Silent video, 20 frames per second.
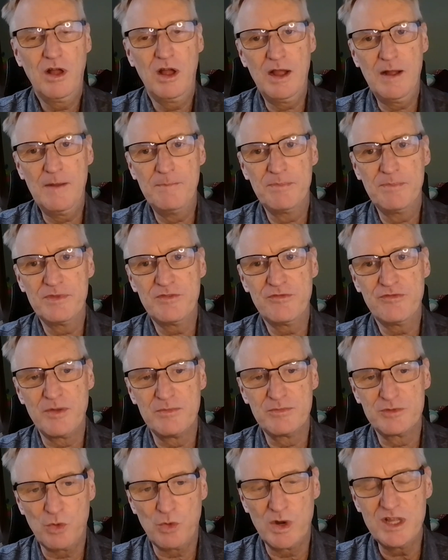um,
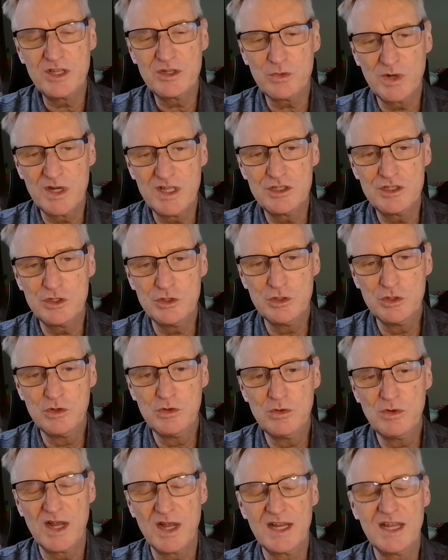from twenty
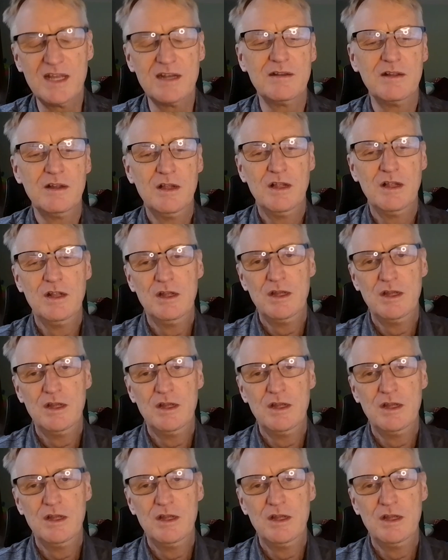twenty-two, again,